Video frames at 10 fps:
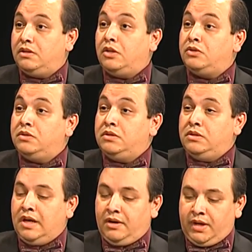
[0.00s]
There, okay.
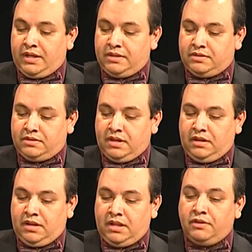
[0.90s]
There is
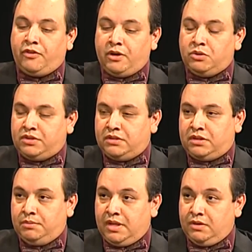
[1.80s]
in, in the federal
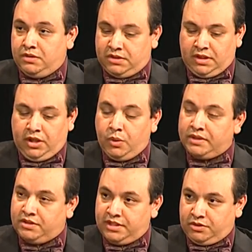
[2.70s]
system there is the
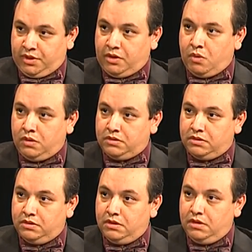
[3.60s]
U.S. District
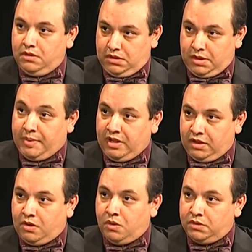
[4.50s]
Courts, mm-hmm. the
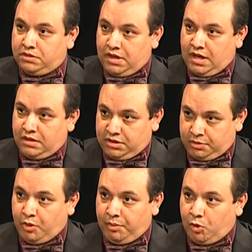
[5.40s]
appellate courts, and the
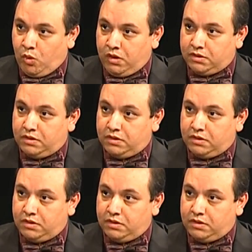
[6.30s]
Supreme Courts.